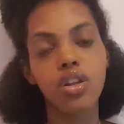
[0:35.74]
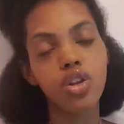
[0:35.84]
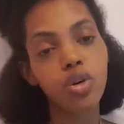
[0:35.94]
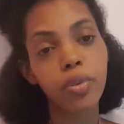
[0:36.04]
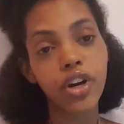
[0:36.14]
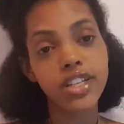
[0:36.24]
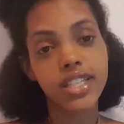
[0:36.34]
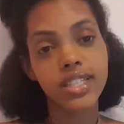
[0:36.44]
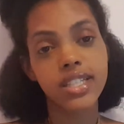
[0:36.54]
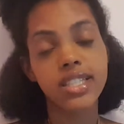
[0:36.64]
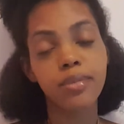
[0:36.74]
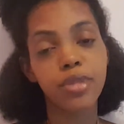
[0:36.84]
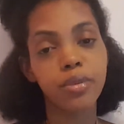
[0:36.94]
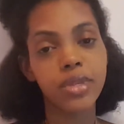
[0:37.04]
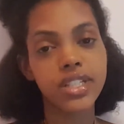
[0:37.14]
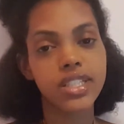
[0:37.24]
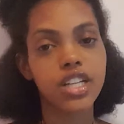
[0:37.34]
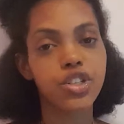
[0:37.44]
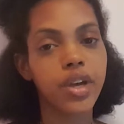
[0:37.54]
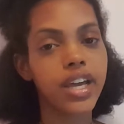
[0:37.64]
Low porosity simply means
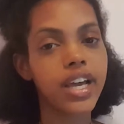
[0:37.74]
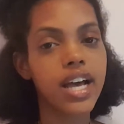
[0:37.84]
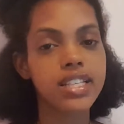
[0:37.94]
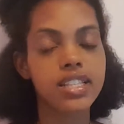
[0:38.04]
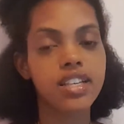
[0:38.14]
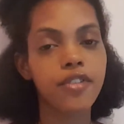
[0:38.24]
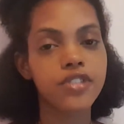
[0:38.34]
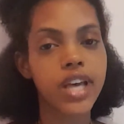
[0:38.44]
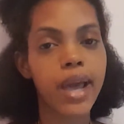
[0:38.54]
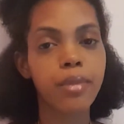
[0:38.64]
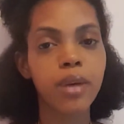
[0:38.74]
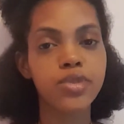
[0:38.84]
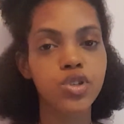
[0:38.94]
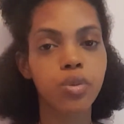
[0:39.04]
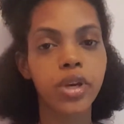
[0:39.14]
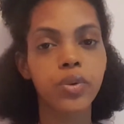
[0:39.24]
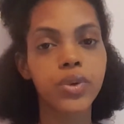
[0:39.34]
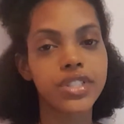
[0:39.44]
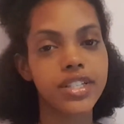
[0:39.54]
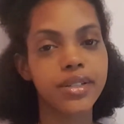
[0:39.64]
that your hair has a tough time absorbing
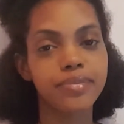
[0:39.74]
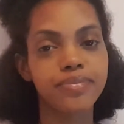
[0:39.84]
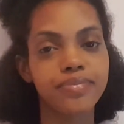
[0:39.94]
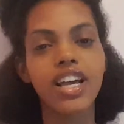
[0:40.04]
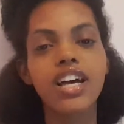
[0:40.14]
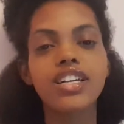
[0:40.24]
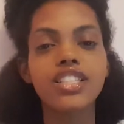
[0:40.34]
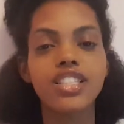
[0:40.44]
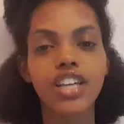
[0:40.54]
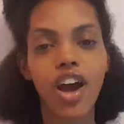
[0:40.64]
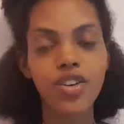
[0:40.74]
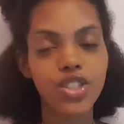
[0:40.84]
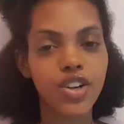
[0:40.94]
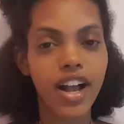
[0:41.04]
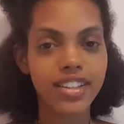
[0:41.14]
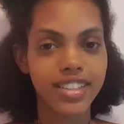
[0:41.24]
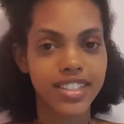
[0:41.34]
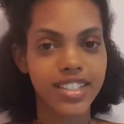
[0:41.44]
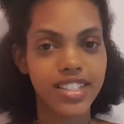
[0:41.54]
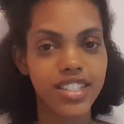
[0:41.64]
water. To counteract
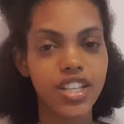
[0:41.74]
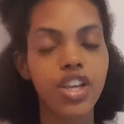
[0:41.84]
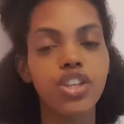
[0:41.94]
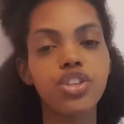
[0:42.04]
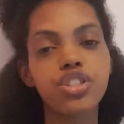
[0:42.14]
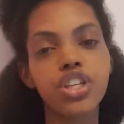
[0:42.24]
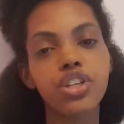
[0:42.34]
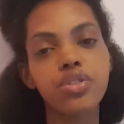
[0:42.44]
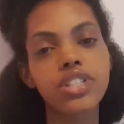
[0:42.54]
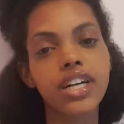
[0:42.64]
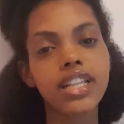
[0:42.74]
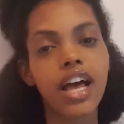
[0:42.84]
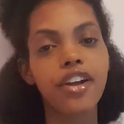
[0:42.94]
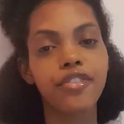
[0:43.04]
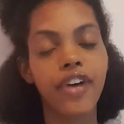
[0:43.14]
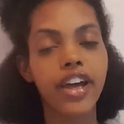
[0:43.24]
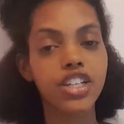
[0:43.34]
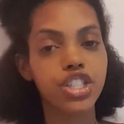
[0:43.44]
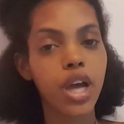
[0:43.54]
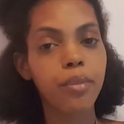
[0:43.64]
this, you should use a clarifying
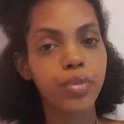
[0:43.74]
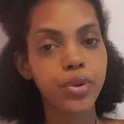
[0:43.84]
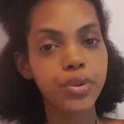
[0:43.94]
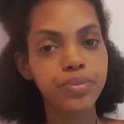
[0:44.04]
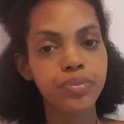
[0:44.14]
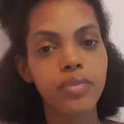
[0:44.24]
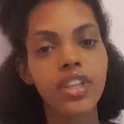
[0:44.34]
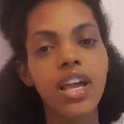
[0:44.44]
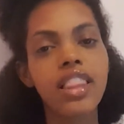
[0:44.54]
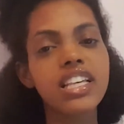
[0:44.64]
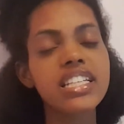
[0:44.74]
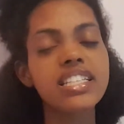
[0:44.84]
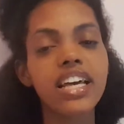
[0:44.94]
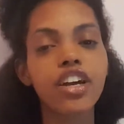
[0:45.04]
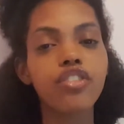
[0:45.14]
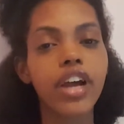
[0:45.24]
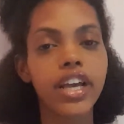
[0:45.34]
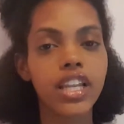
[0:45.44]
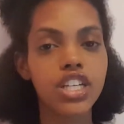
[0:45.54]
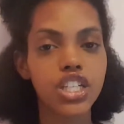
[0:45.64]
shampoo. This is like a
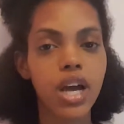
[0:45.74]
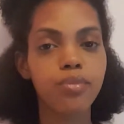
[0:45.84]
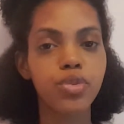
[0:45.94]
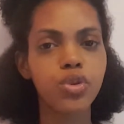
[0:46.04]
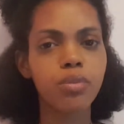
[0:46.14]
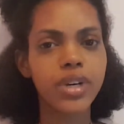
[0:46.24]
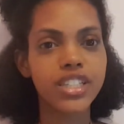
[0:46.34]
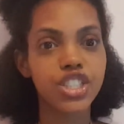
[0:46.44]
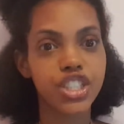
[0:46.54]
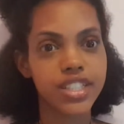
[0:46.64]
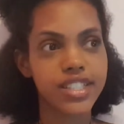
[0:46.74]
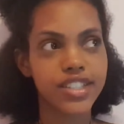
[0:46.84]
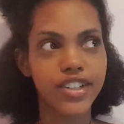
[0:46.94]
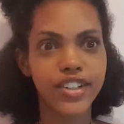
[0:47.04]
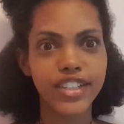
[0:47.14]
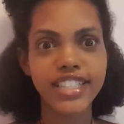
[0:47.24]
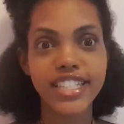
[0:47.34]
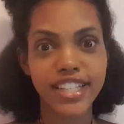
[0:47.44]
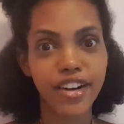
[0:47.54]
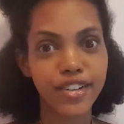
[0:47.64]
regular shampoo but just on
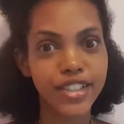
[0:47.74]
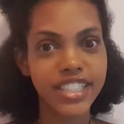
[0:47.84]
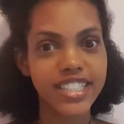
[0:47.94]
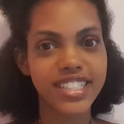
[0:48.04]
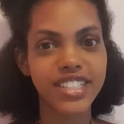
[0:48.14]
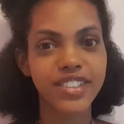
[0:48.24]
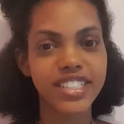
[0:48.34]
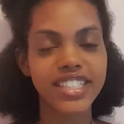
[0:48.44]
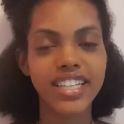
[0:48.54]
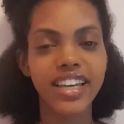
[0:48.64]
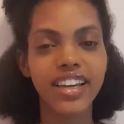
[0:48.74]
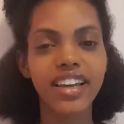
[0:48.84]
steroids, you could say.